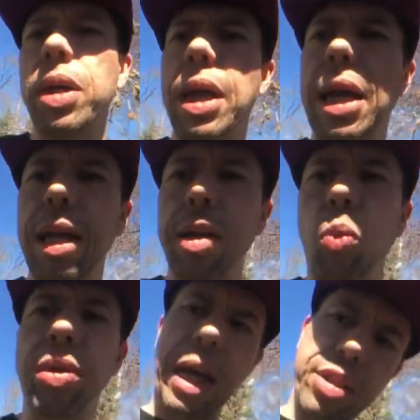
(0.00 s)
And
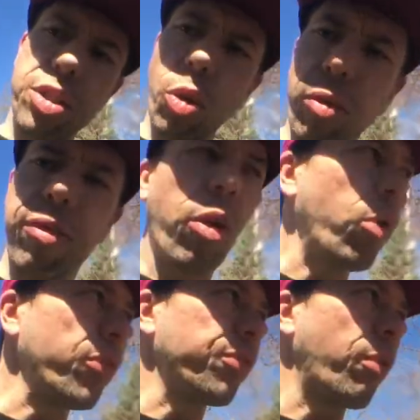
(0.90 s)
when that snow
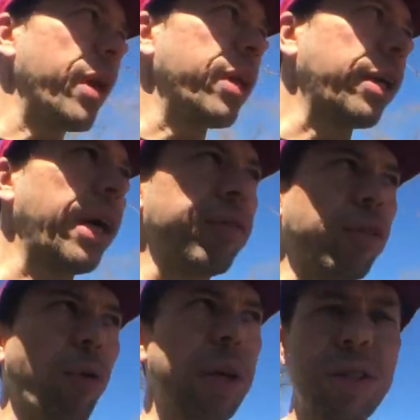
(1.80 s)
falls, right, it kind of
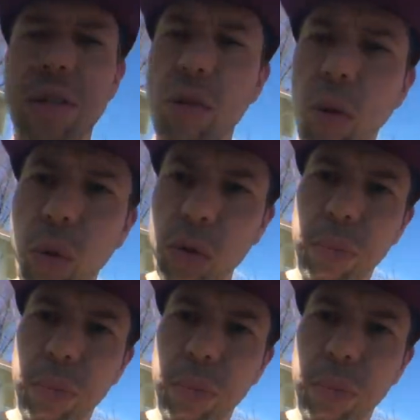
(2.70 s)
graces all those